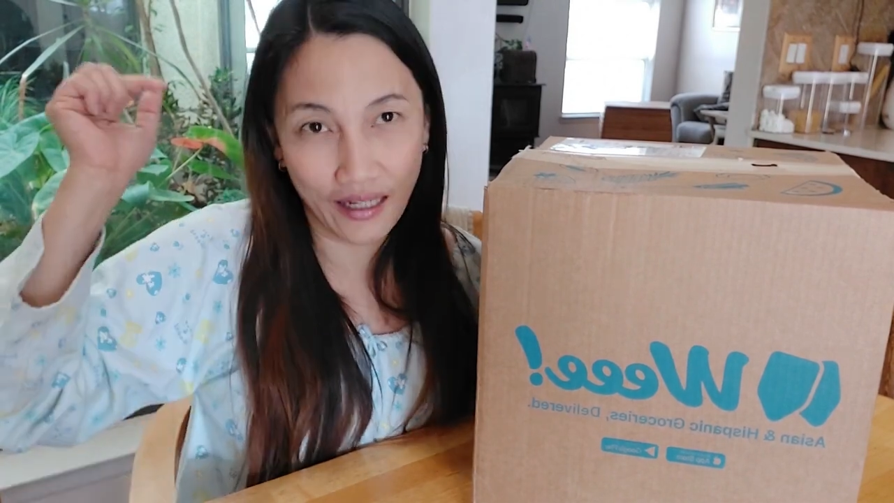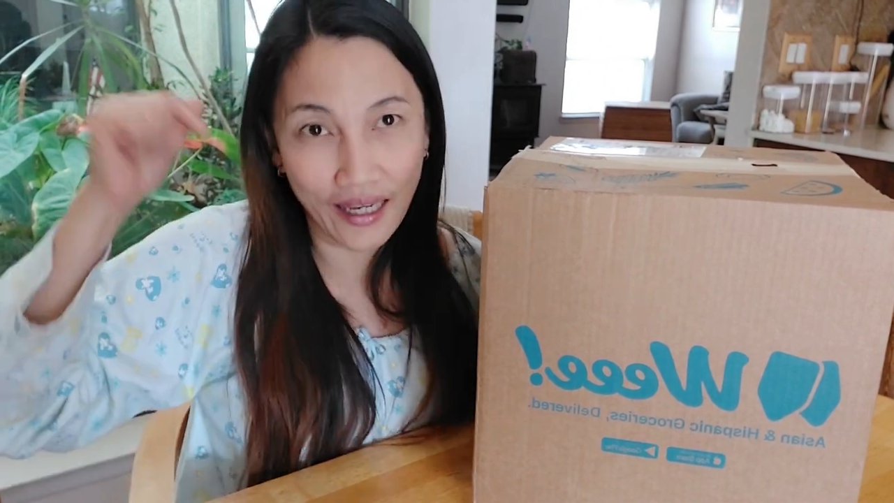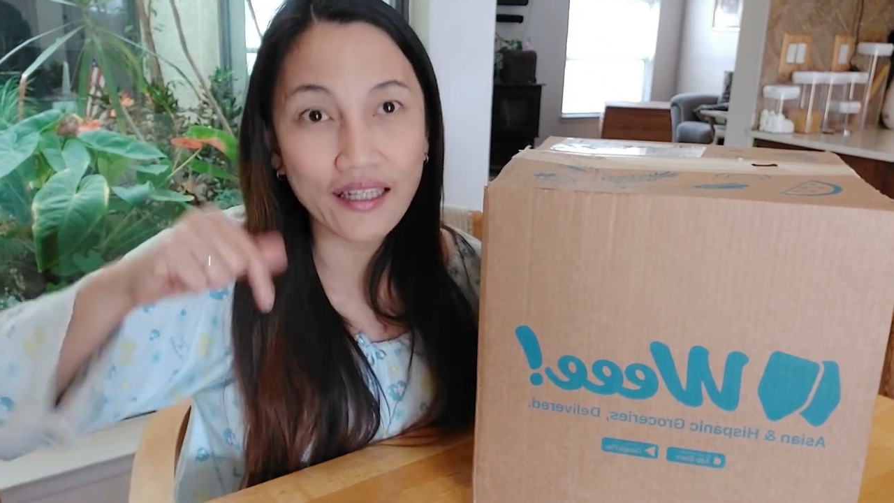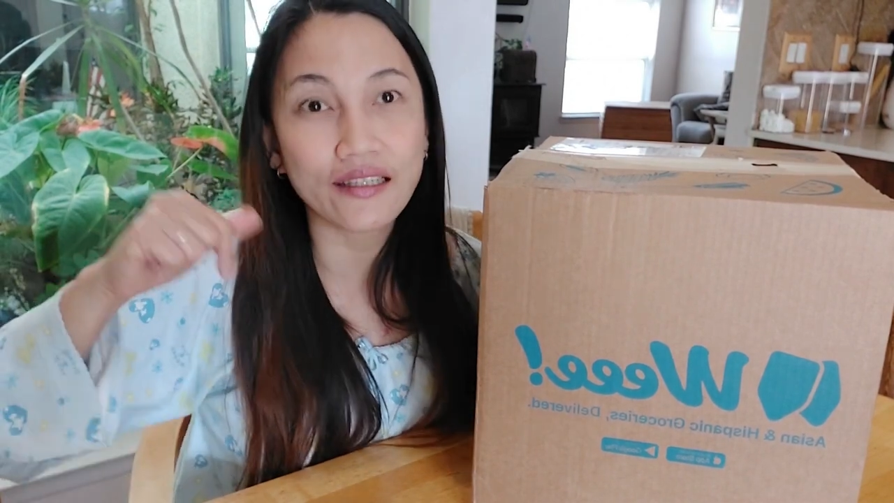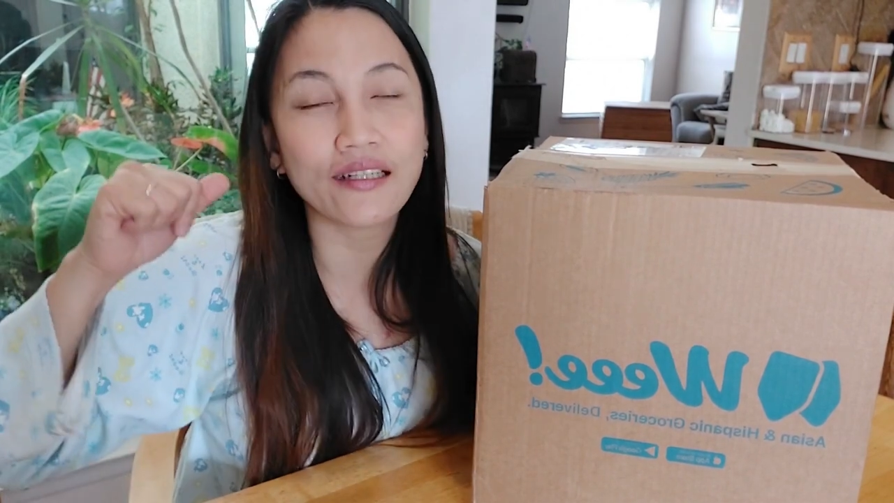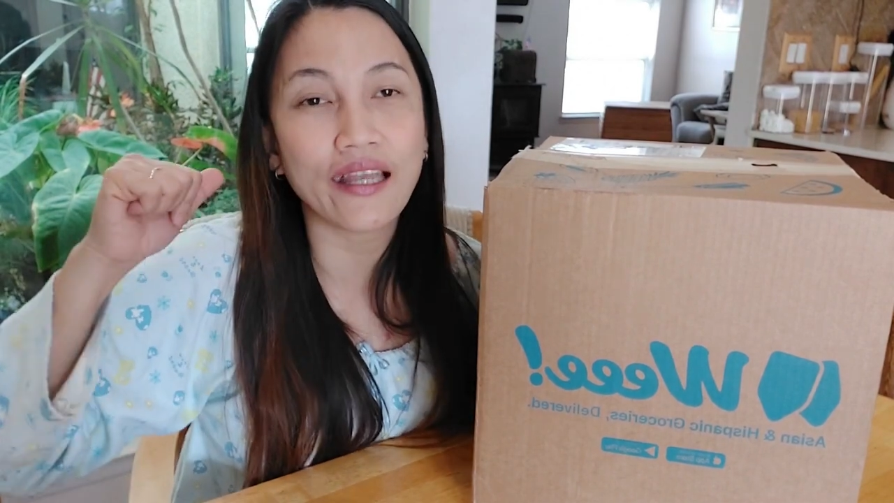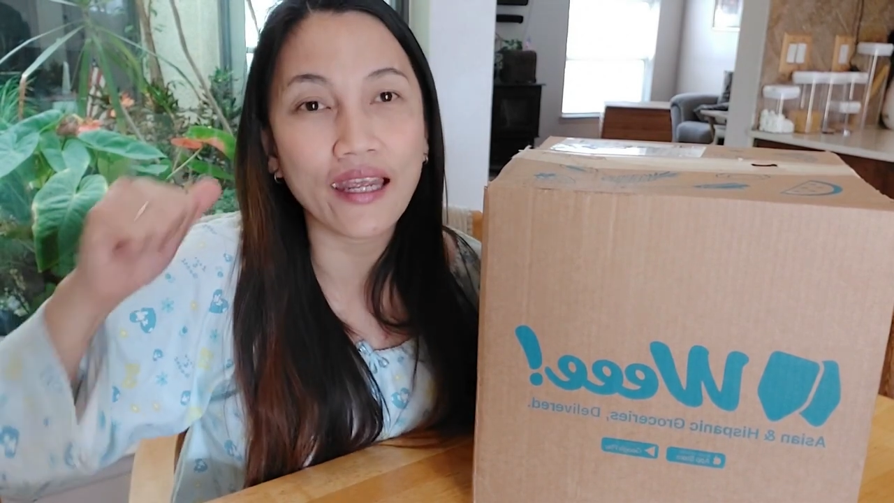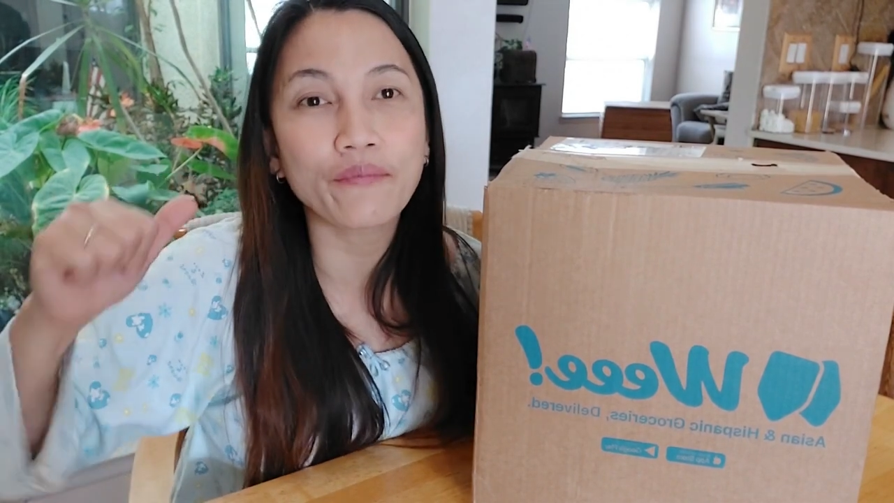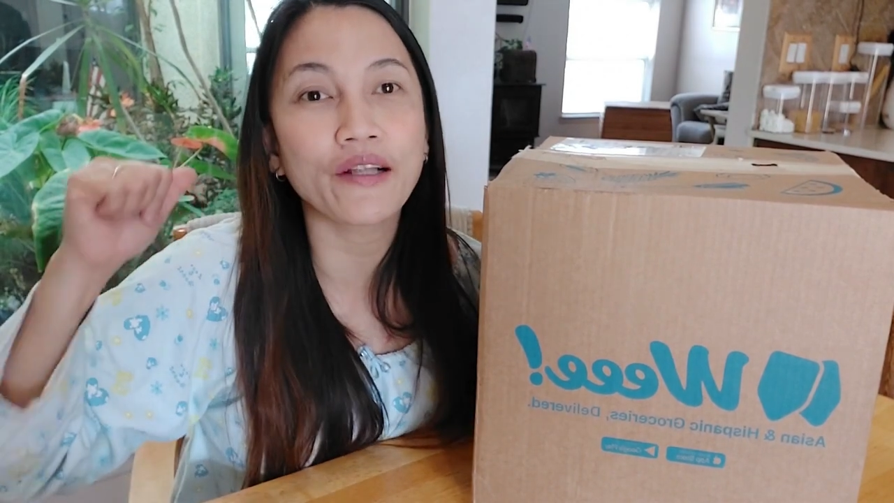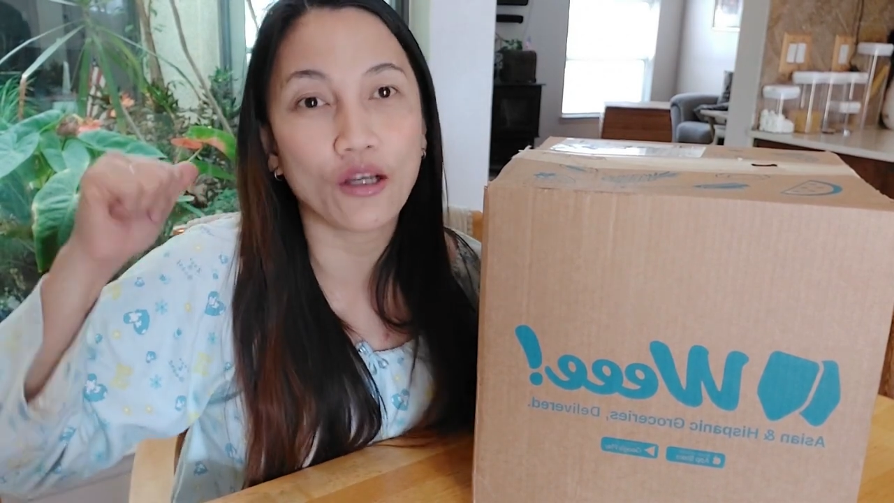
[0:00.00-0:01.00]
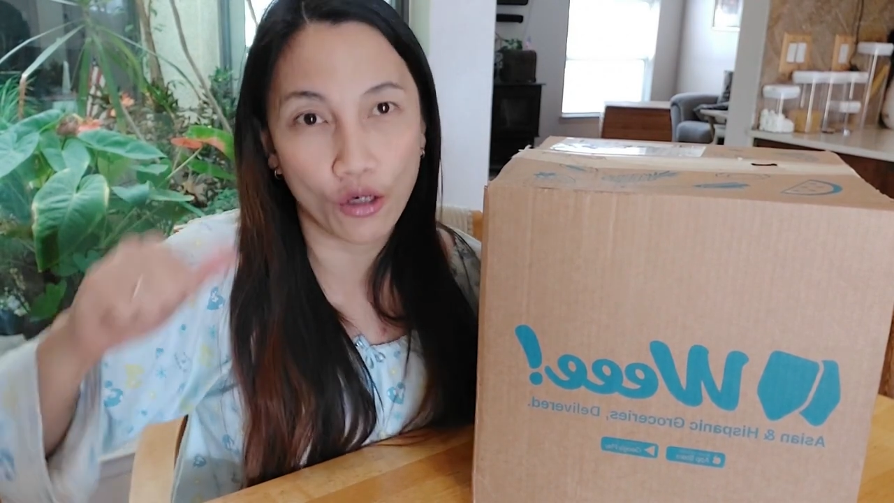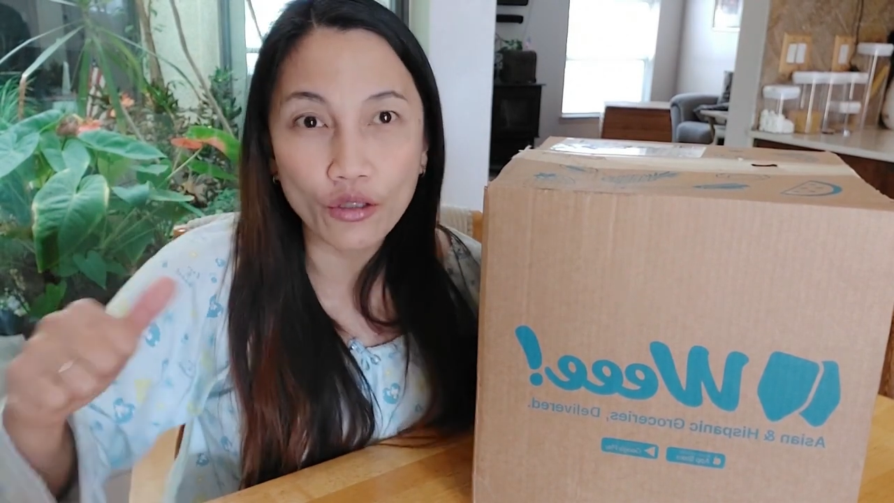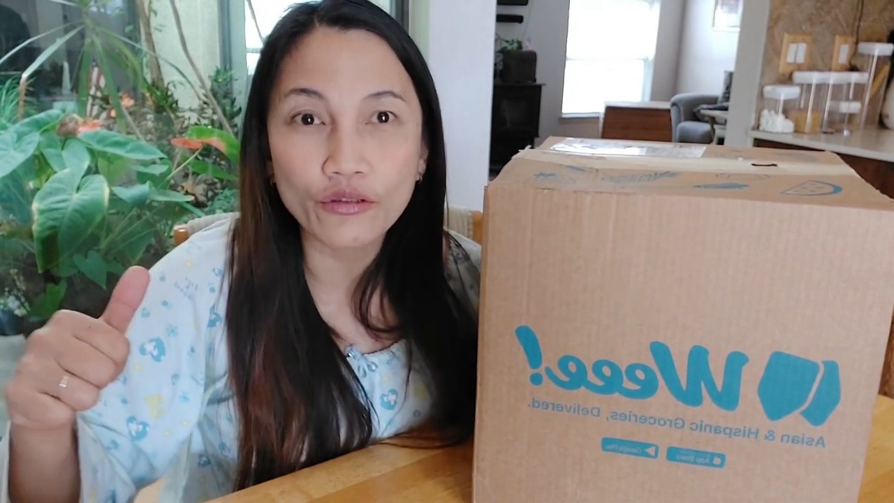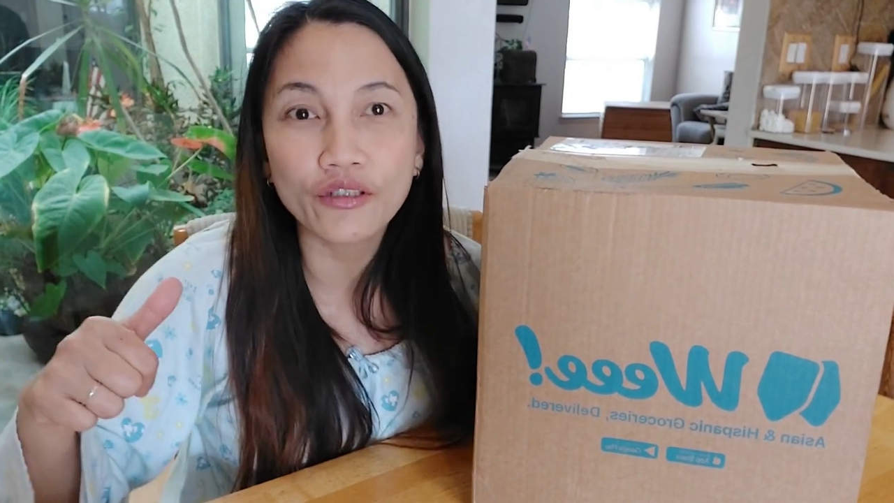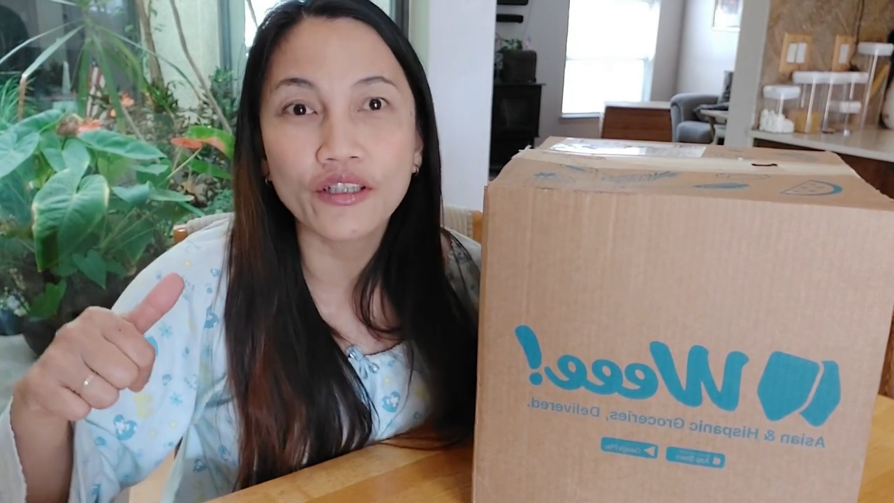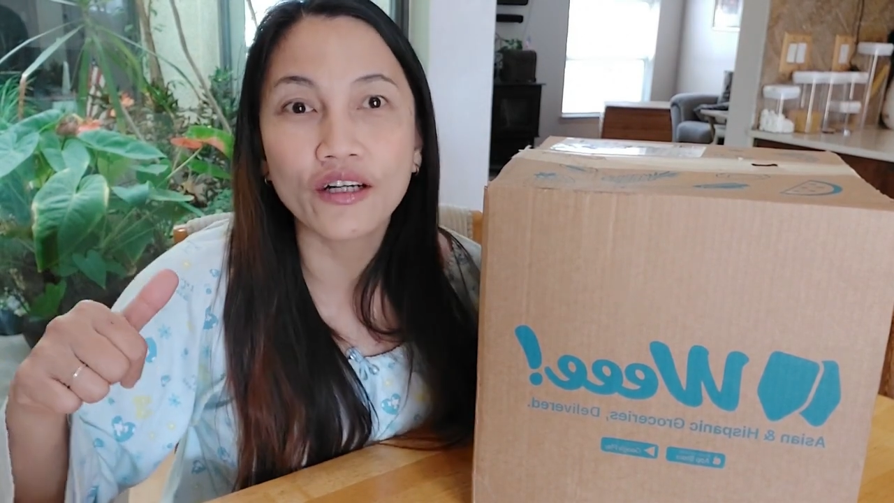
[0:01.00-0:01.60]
click the link below